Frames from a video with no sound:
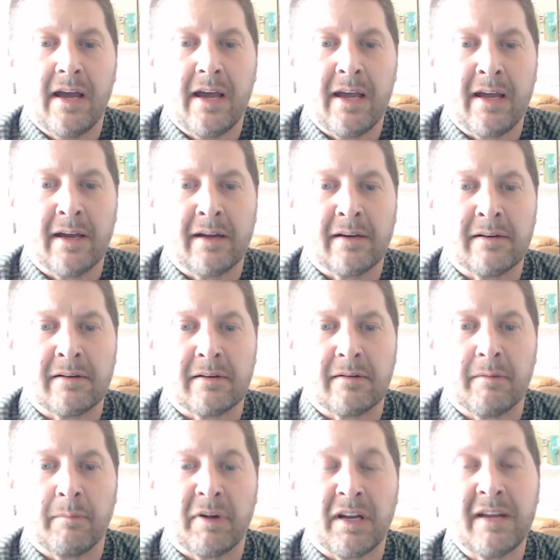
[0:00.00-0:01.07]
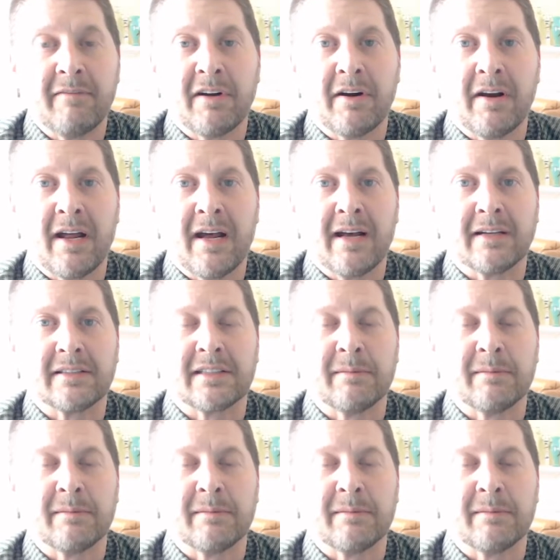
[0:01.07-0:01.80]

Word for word: And believe it or not,